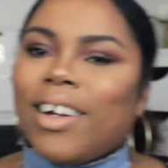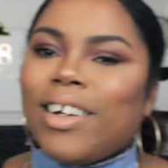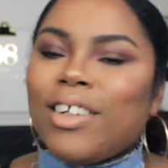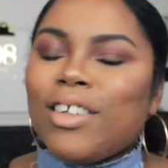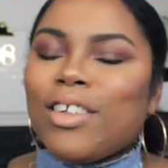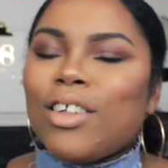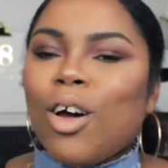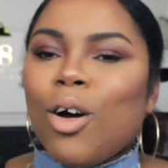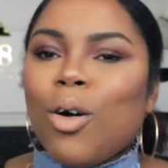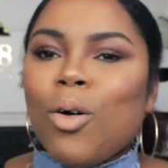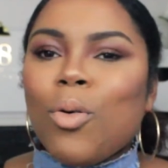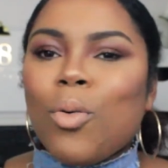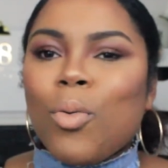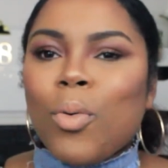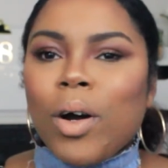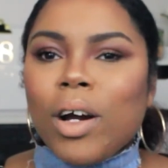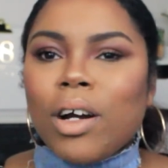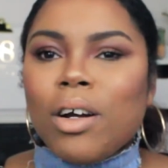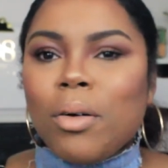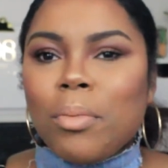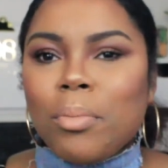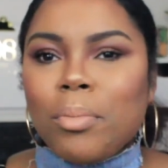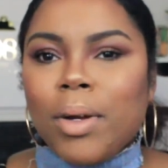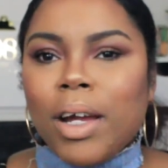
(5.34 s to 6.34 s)
guys
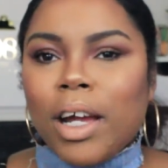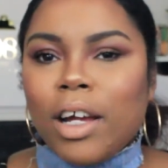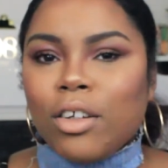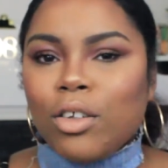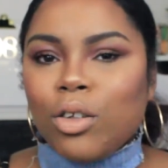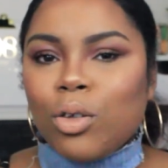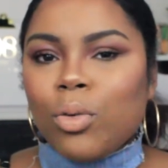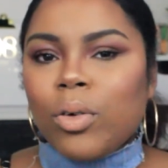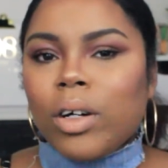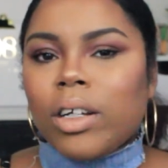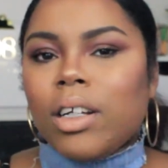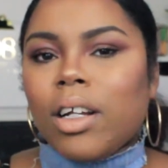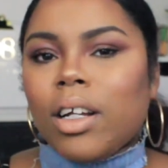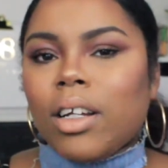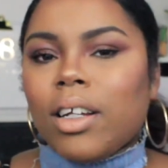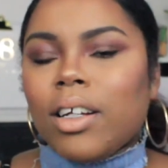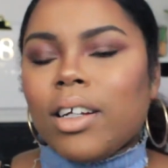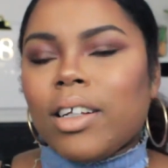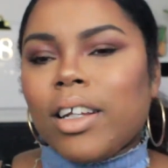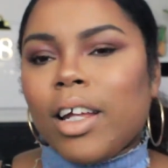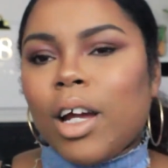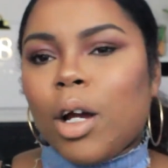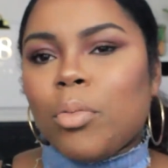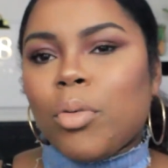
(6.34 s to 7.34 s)
welcome back to
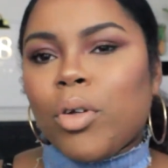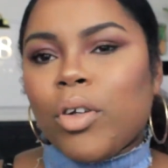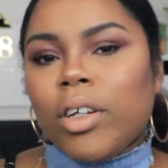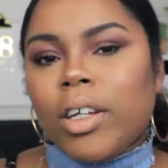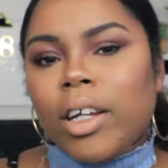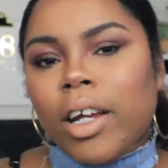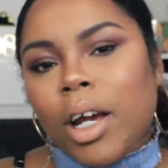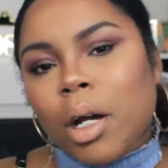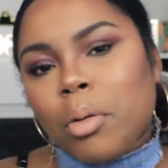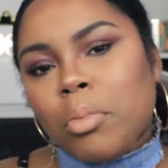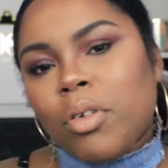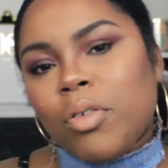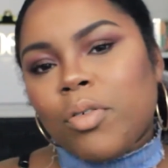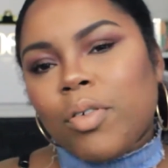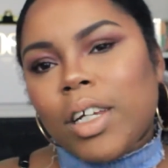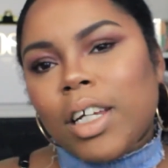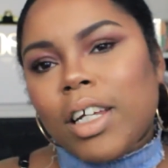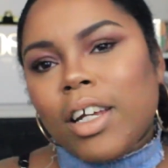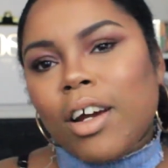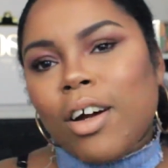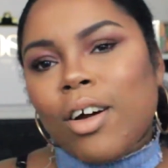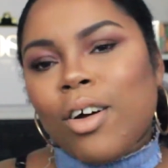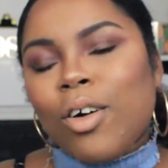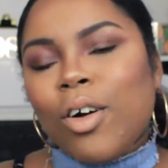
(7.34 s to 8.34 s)
another glammed or damned
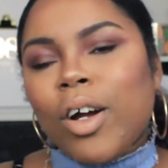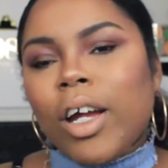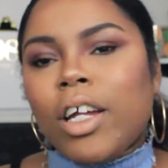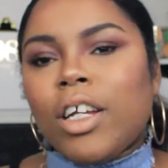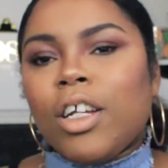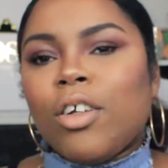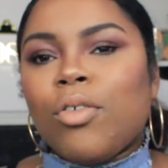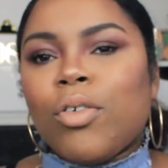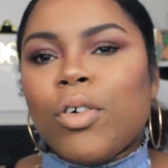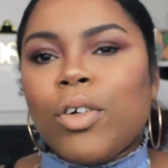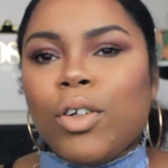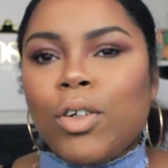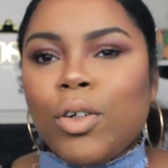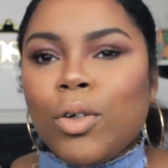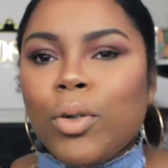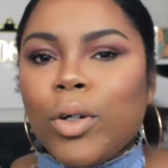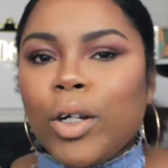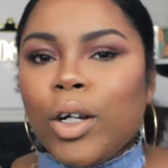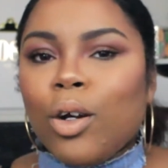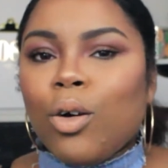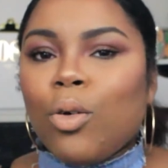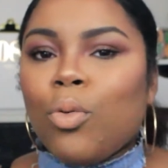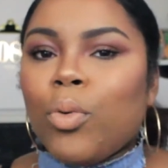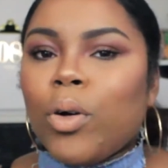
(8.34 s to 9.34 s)
video and if you're new
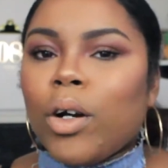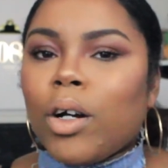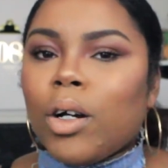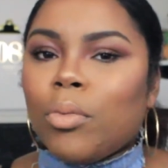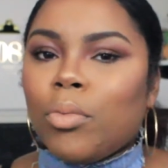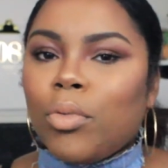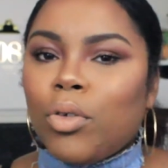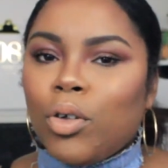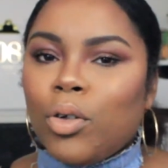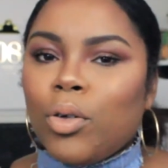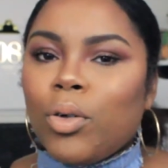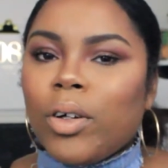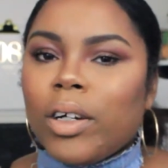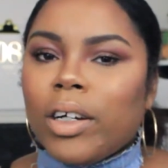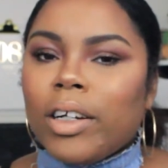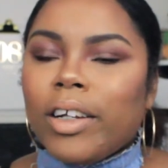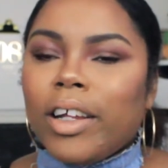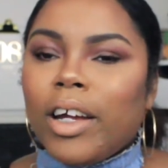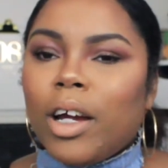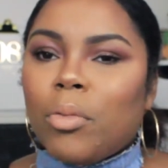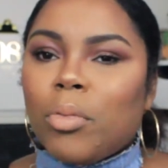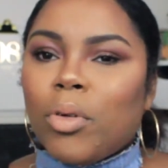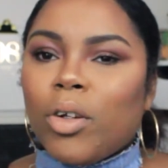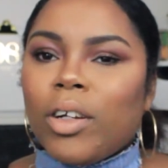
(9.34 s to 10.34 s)
here welcome to a
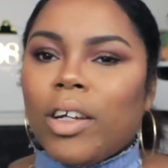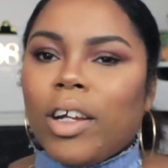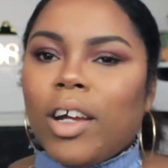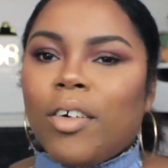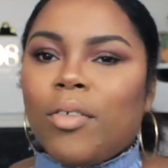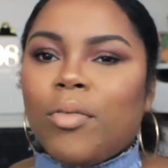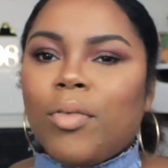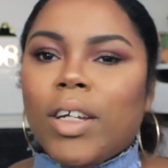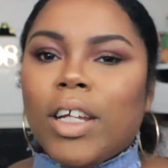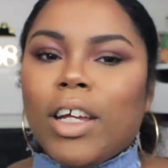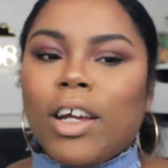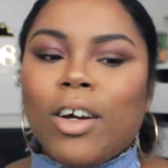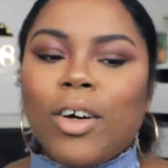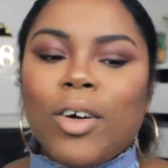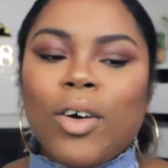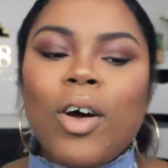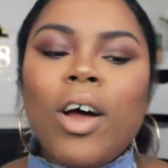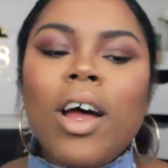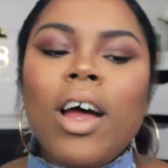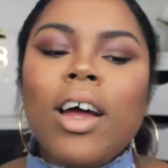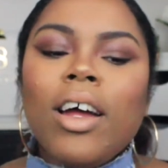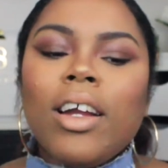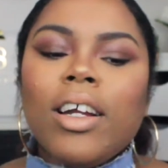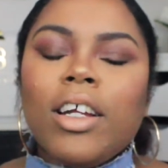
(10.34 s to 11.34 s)
glammed or damned video
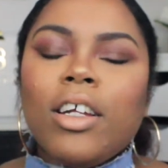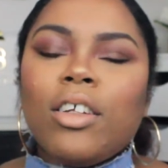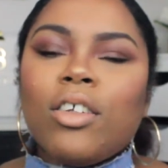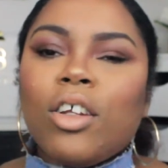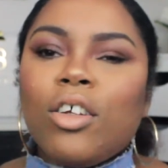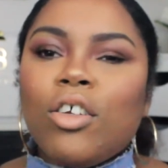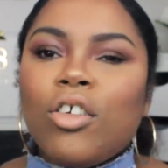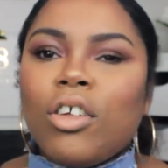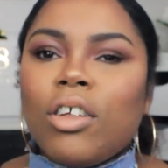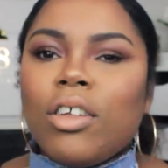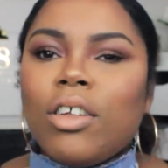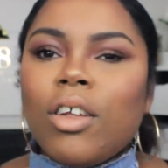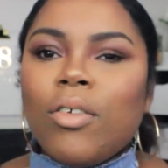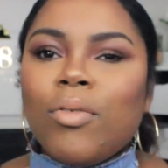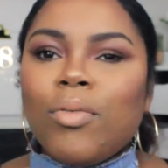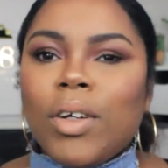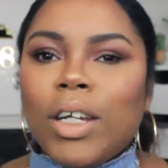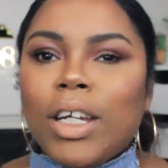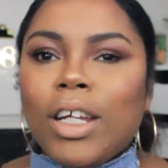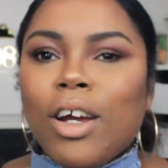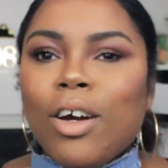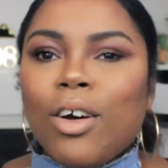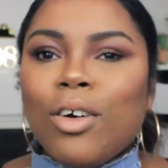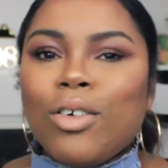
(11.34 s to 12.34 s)
these are just
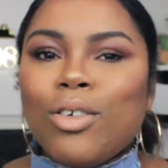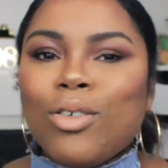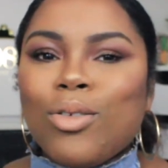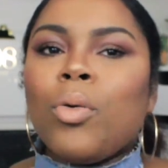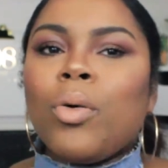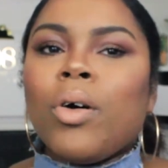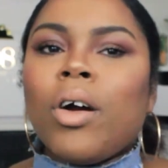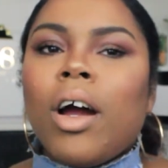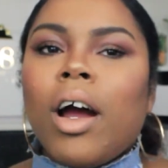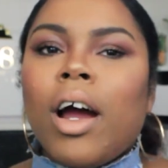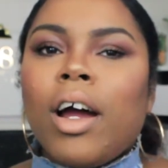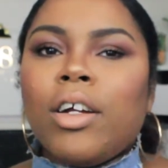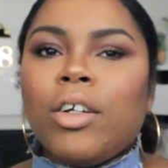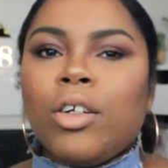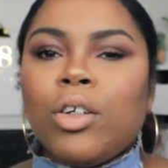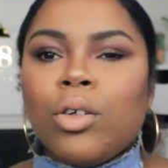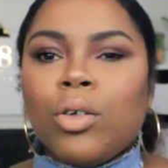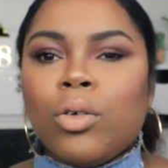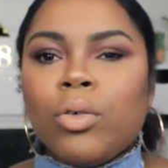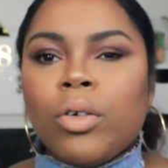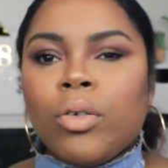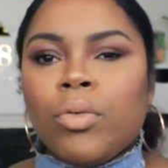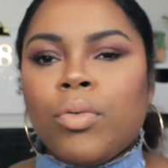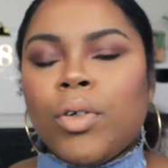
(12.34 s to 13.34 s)
videos where i
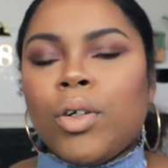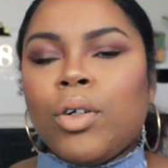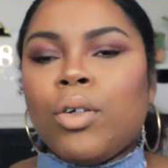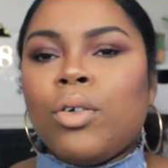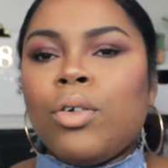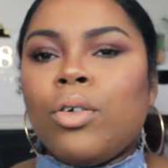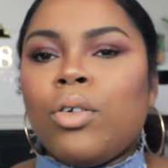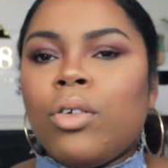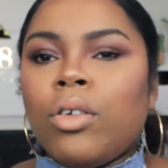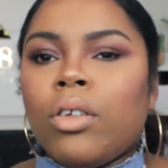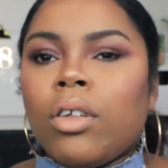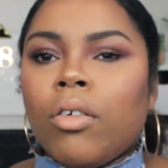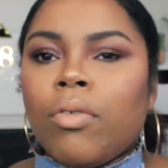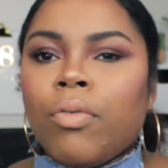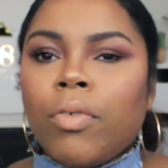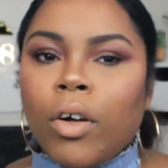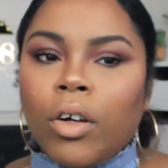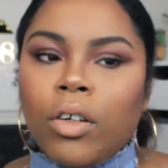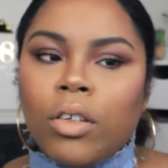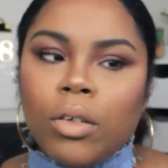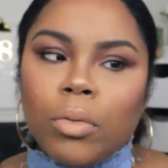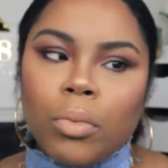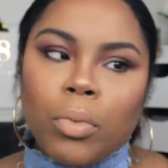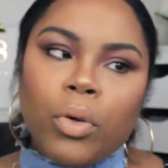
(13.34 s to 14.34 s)
do reviews
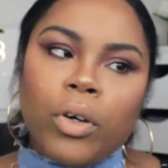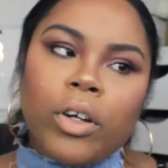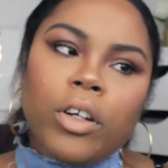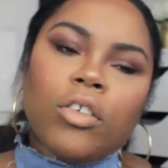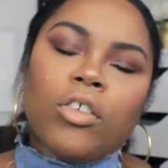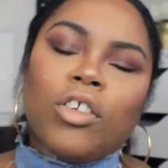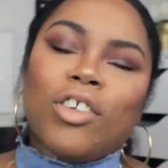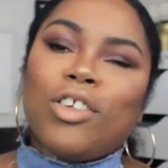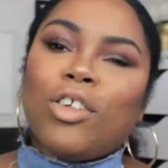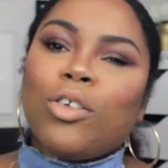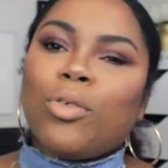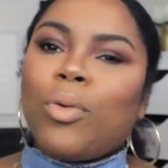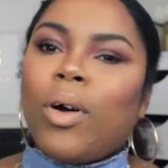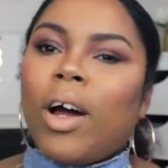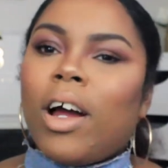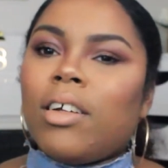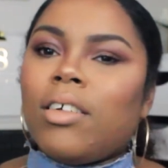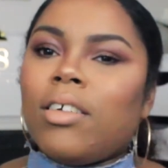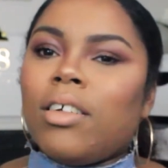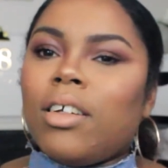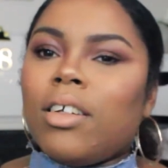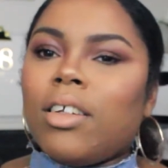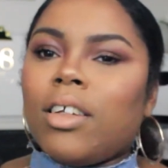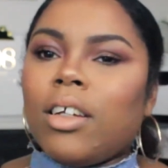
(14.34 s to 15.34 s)
first impressions
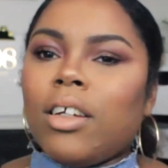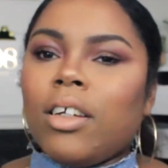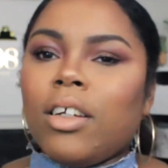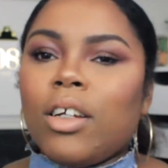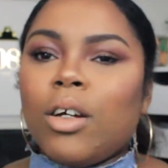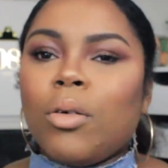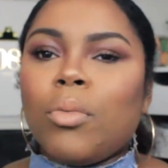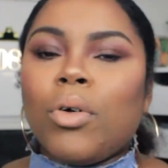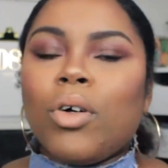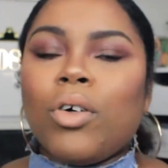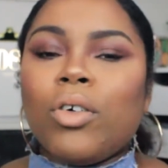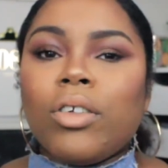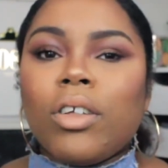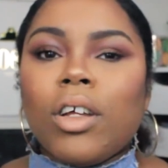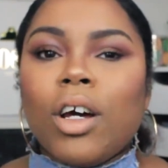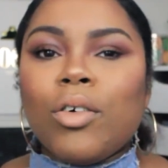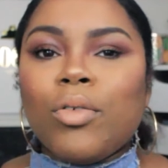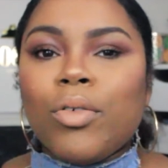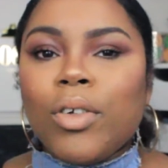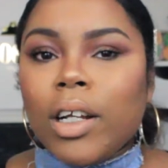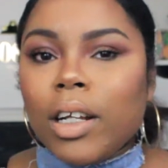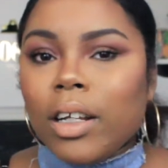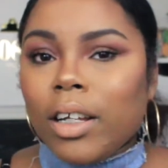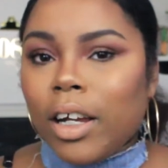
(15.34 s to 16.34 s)
swatches and demos
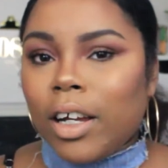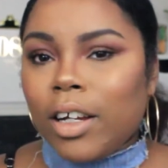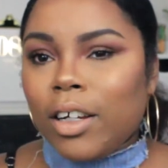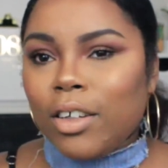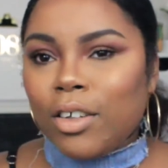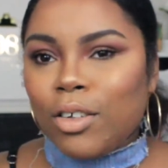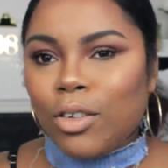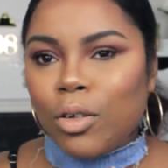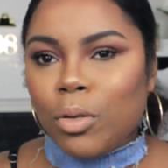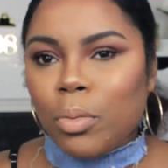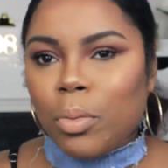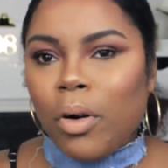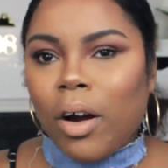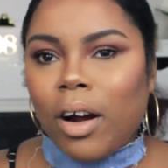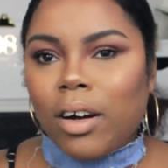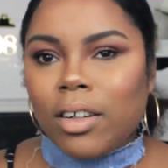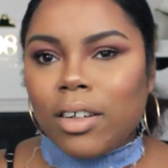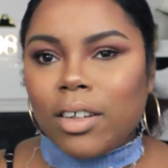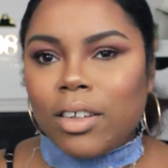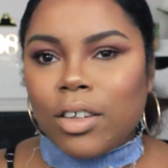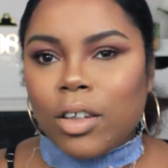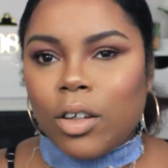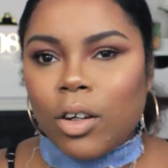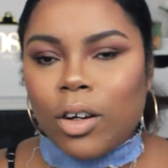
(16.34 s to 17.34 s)
of the latest new
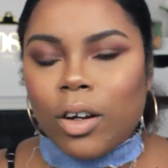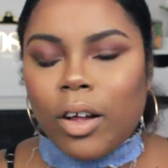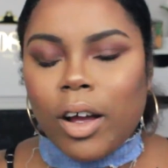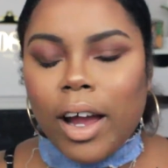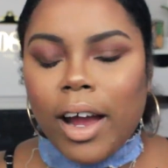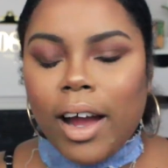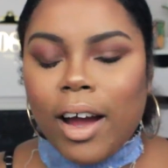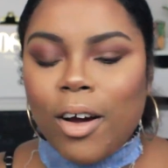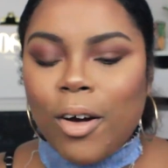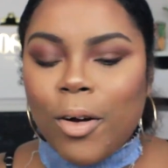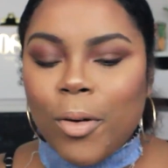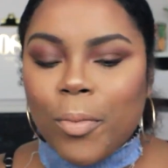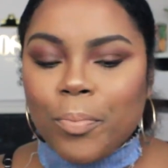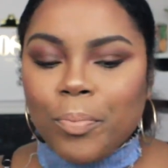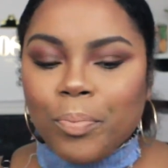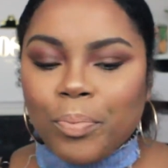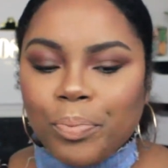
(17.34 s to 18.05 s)
products that are out